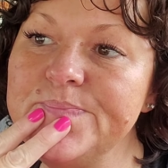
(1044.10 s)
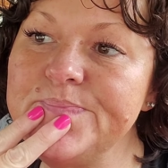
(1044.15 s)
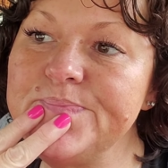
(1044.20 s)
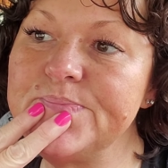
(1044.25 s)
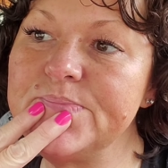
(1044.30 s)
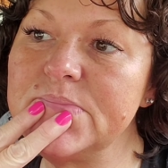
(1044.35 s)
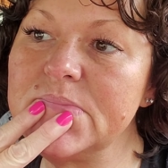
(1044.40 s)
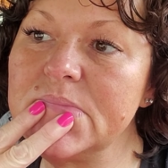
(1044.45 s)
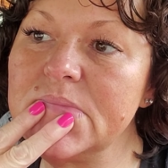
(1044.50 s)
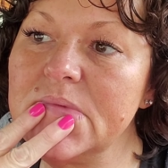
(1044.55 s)

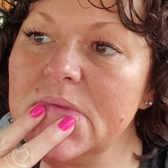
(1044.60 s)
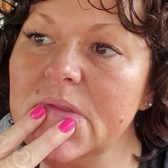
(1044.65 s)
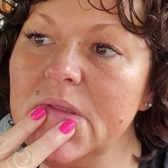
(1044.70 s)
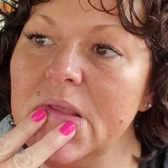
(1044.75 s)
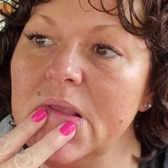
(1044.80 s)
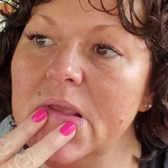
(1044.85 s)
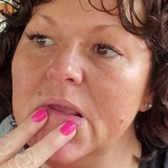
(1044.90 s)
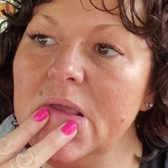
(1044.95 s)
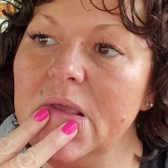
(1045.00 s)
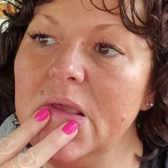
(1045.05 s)

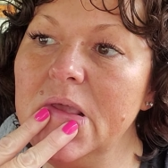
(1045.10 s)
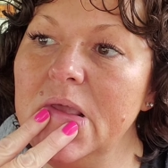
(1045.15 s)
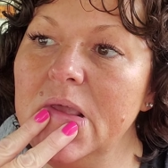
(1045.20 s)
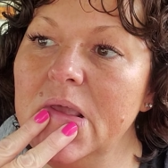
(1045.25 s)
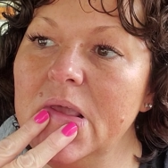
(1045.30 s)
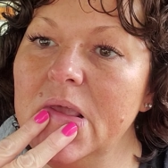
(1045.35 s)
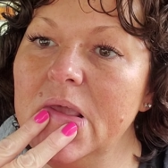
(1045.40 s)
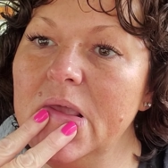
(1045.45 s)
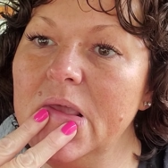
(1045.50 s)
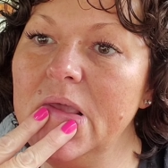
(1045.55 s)

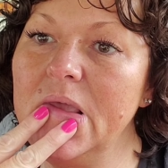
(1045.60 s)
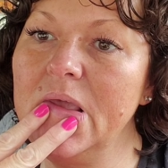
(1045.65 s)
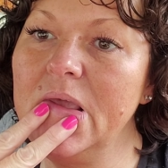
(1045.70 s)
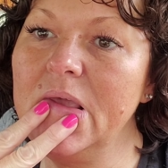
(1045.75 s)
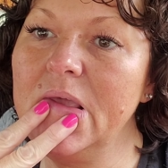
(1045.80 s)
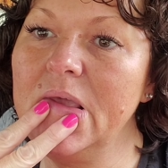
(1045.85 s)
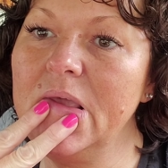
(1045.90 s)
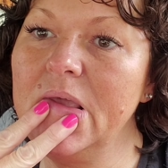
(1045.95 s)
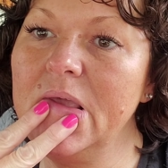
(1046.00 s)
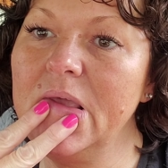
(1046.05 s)

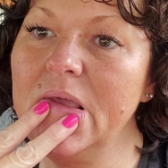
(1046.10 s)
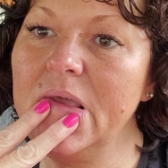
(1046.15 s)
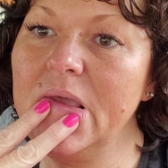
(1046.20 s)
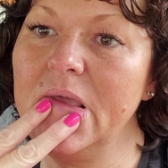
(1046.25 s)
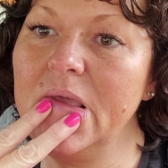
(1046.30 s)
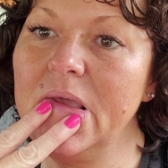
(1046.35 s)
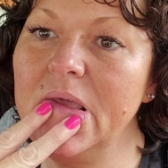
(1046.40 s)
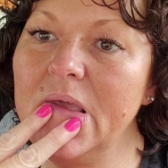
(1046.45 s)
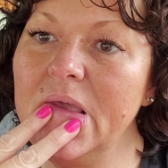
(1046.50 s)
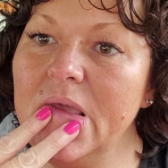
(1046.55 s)

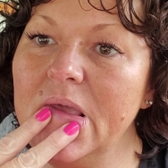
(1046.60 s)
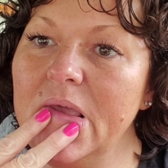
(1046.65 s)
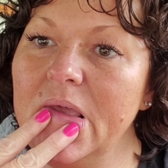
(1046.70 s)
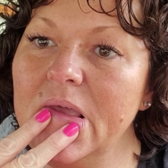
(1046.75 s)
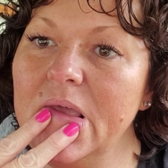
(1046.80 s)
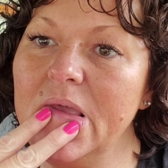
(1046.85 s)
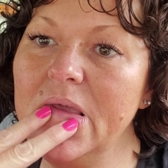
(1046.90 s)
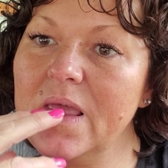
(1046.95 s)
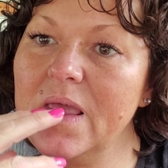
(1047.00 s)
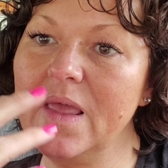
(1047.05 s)

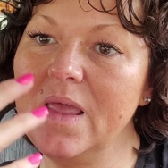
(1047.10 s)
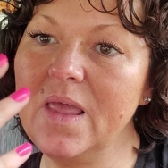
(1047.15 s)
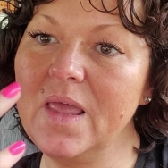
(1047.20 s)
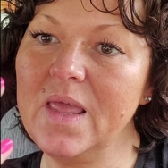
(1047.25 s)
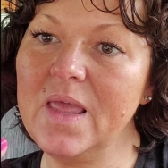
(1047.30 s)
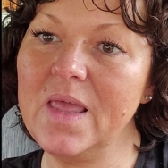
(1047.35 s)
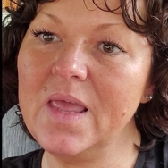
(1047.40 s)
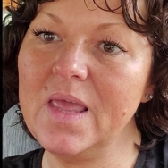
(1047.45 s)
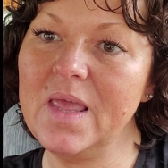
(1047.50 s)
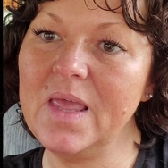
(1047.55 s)

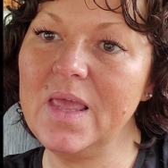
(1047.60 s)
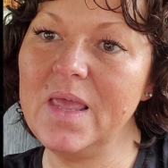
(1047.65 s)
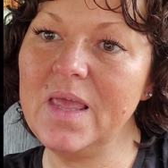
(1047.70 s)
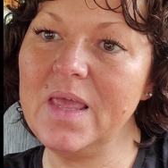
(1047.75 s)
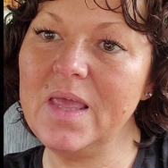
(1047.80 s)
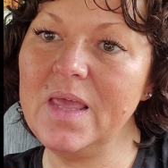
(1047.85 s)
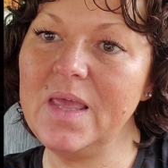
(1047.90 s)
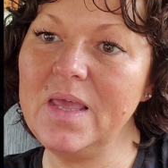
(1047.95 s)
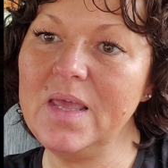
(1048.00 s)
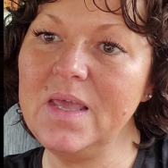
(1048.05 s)

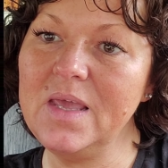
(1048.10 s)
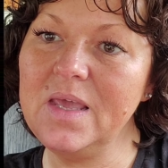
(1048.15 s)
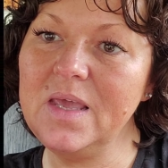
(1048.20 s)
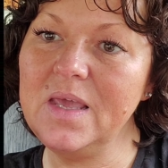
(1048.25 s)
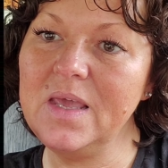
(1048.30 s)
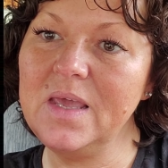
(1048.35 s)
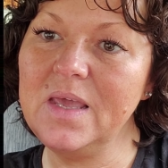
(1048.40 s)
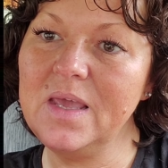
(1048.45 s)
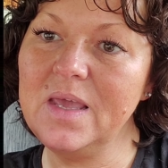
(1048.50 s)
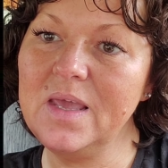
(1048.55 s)

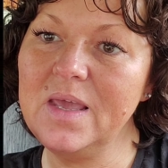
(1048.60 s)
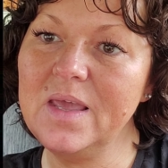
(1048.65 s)
Nothing is said.